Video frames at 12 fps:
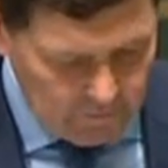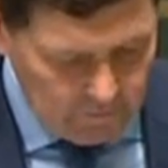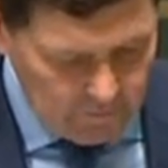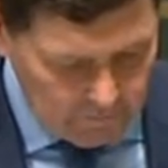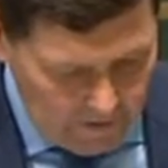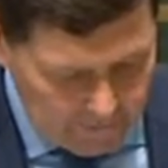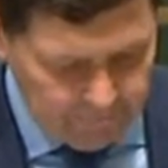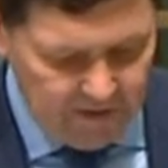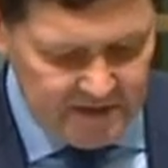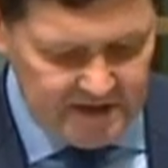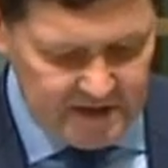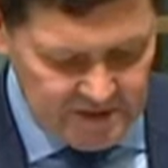to
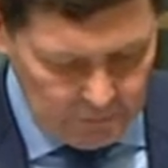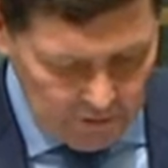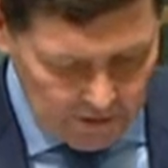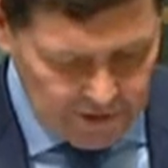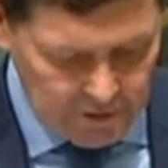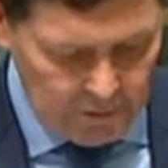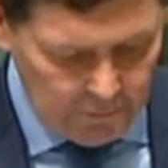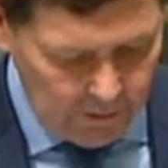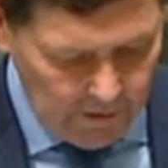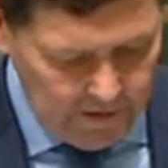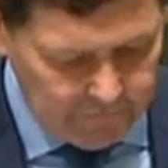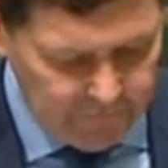manifest his religion or
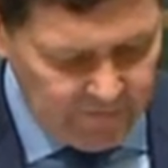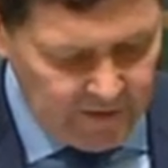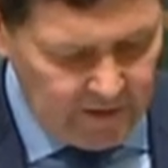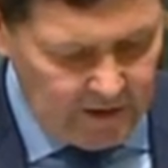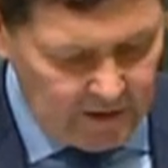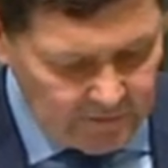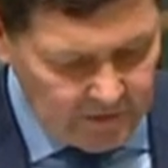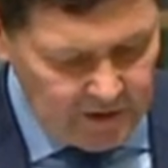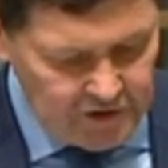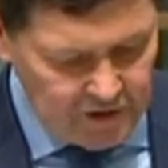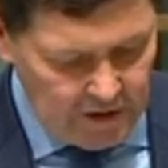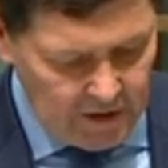belief in
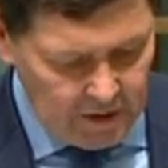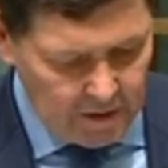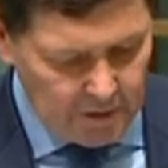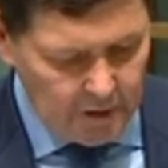teaching,